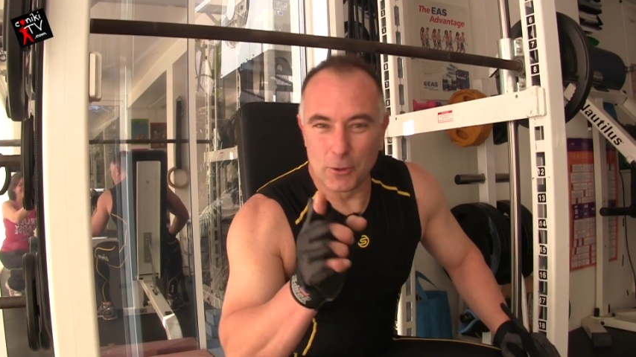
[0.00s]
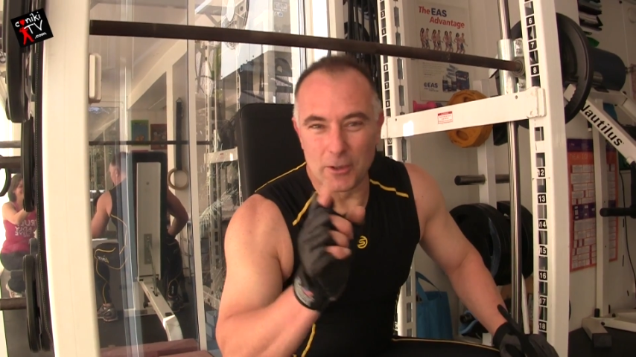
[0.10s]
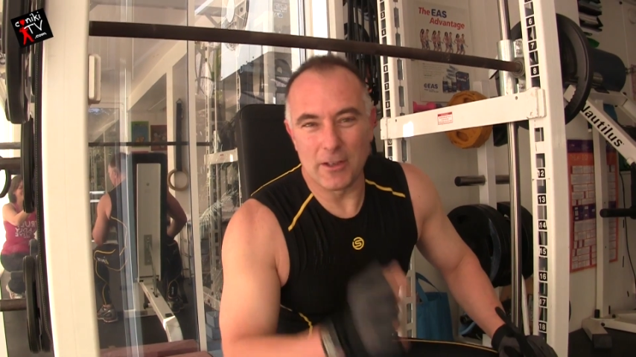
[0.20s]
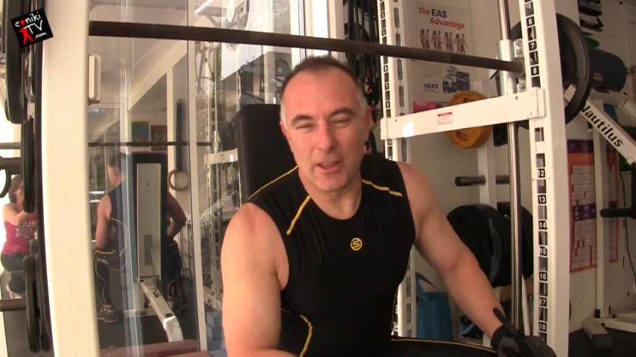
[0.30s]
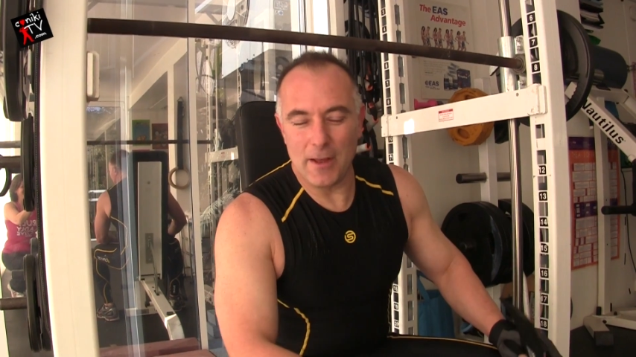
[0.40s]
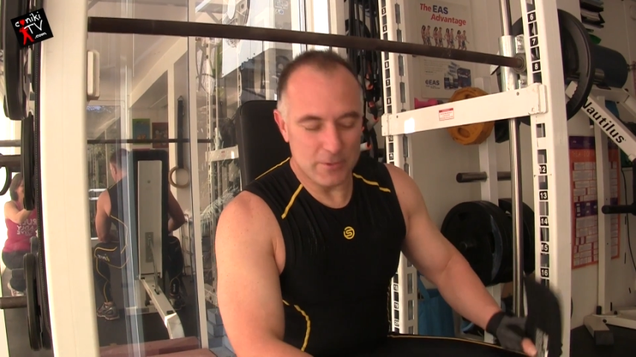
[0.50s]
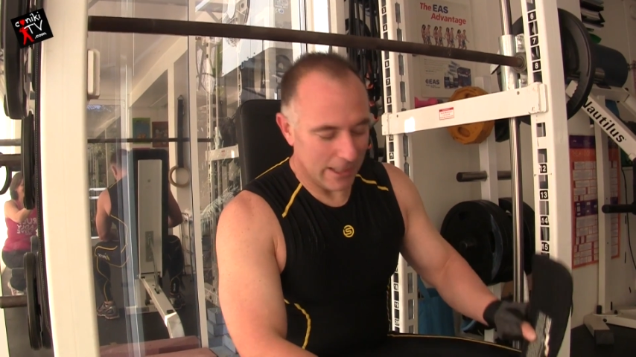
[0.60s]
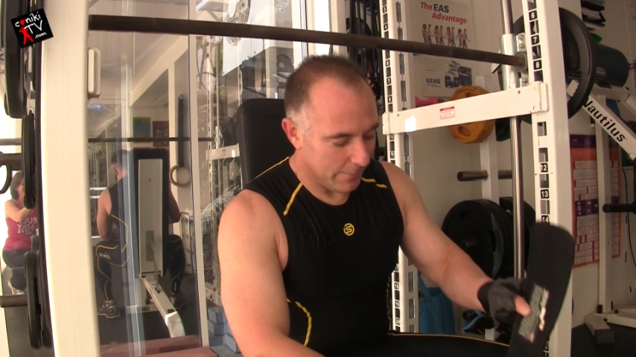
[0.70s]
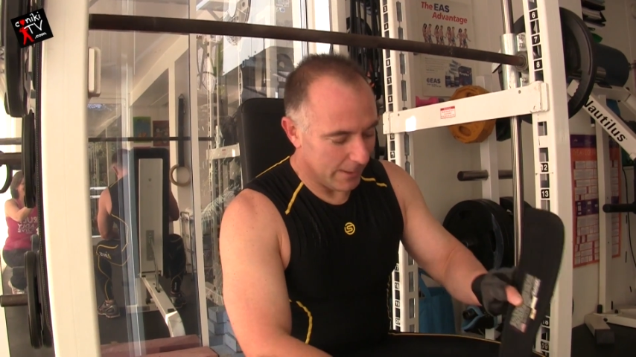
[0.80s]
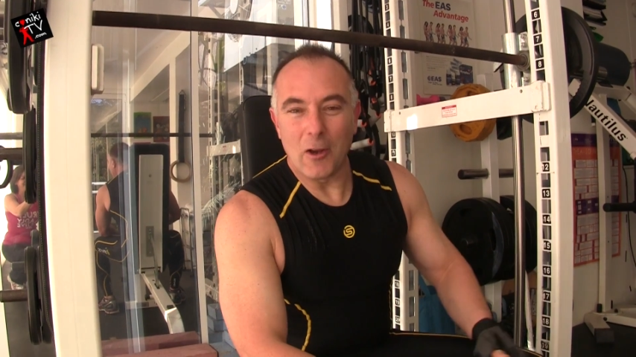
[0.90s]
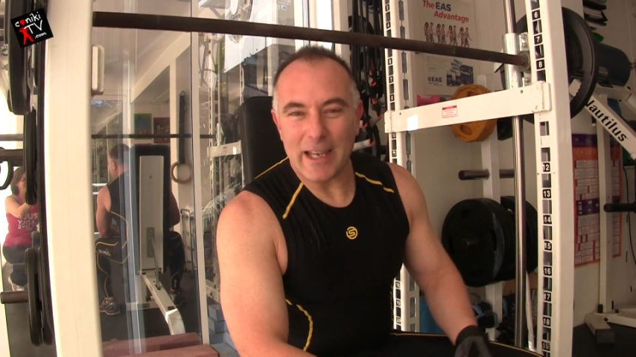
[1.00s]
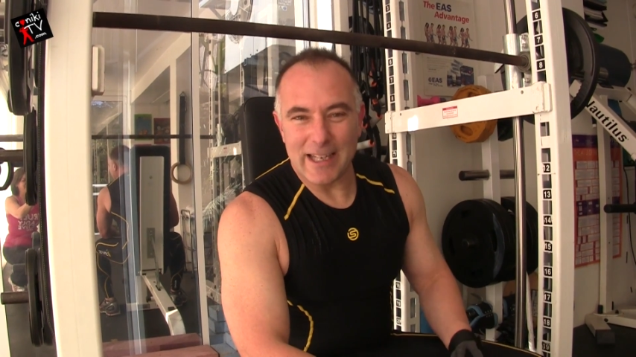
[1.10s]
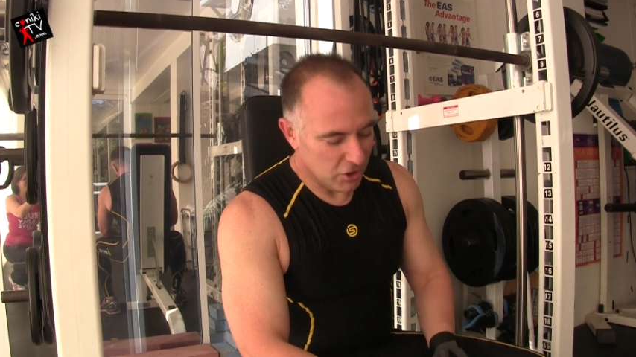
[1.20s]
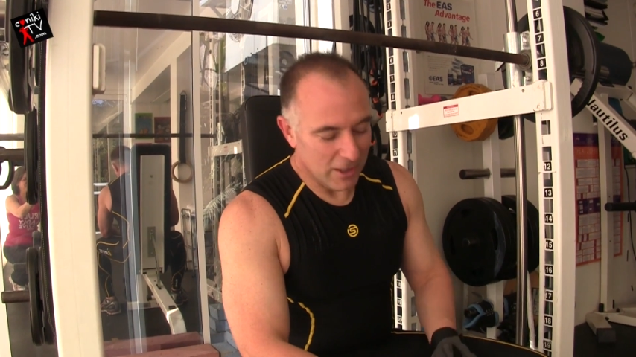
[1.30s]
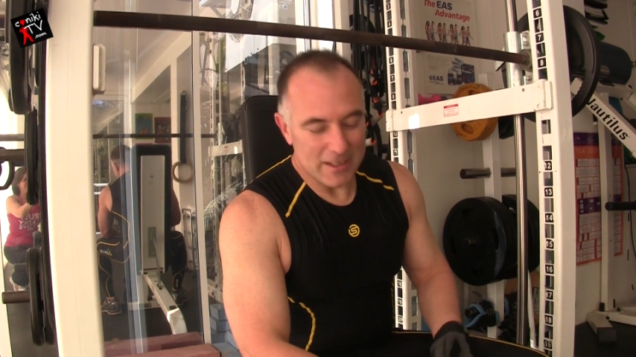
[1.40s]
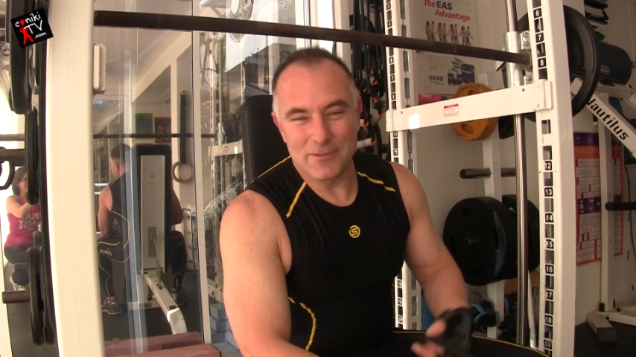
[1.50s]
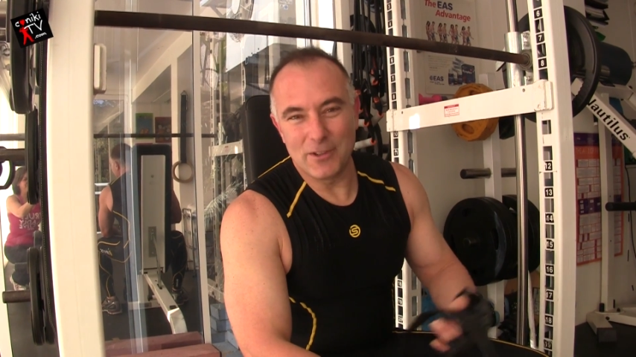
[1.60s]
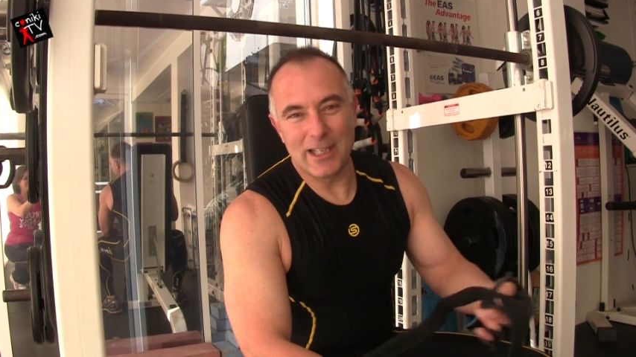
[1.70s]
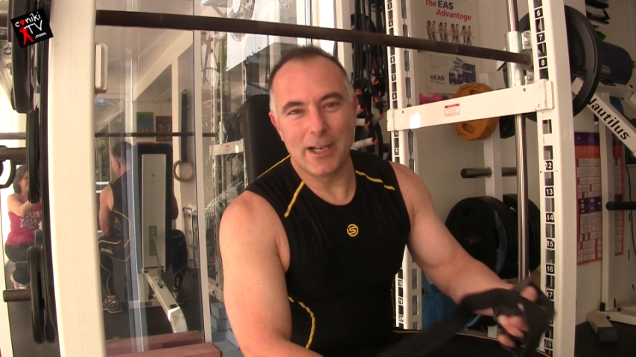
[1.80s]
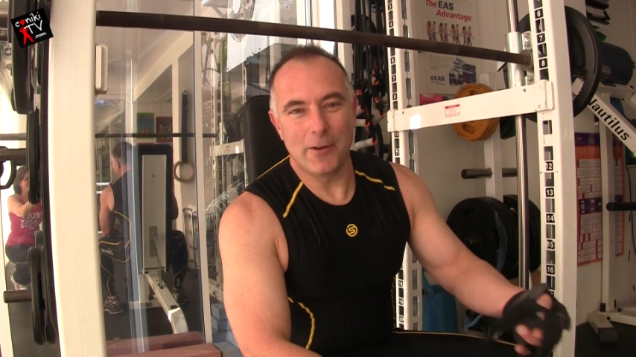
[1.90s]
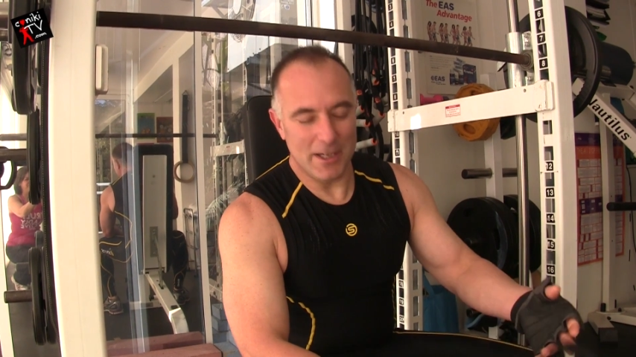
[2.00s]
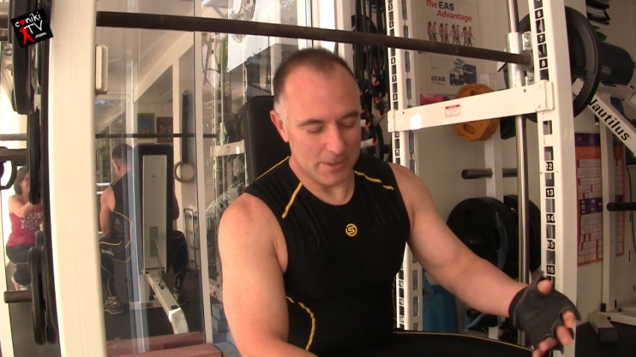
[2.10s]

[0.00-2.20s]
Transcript: sure to thumbs up, like, share this video,